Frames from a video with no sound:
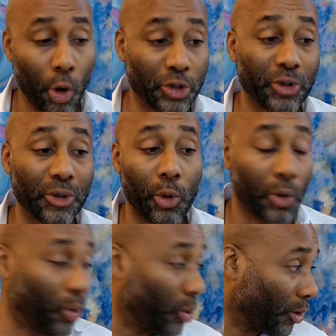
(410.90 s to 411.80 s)
or, or,
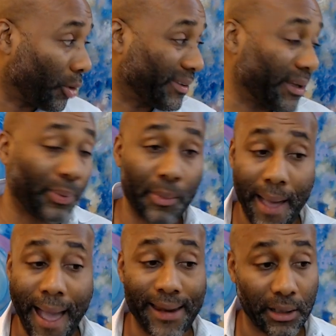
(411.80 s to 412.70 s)
or, or
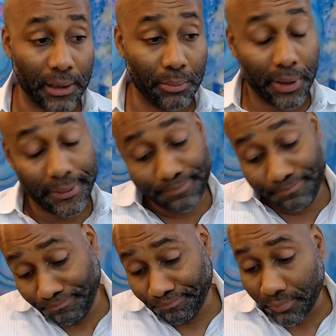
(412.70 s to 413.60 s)
diplomatically. But,
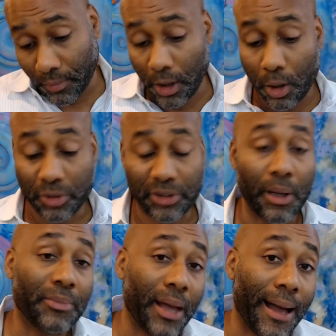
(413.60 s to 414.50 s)
you know,
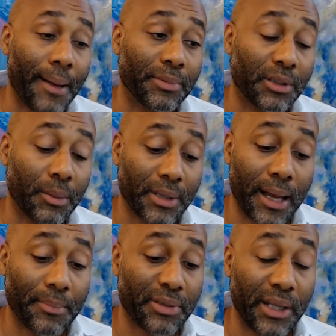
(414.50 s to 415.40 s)
sometimes,
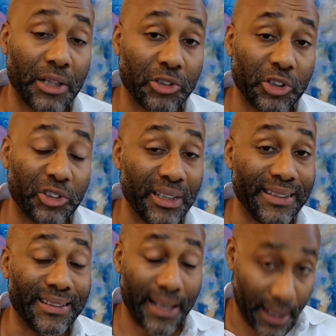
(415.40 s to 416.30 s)
sometimes things just need
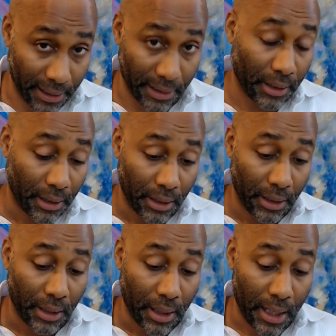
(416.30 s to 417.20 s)
saying.
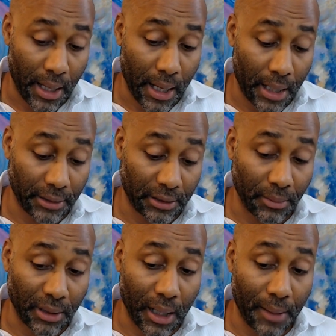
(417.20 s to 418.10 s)
And
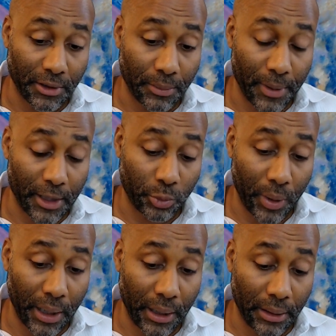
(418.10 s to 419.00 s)
sometimes the best
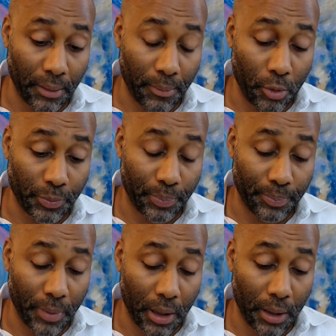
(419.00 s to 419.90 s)
way, the most
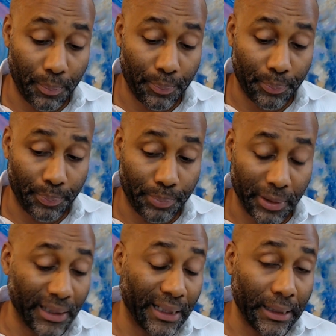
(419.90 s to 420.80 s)
uh,
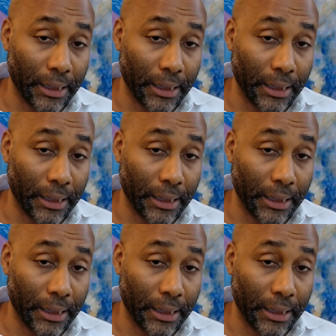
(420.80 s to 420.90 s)
politically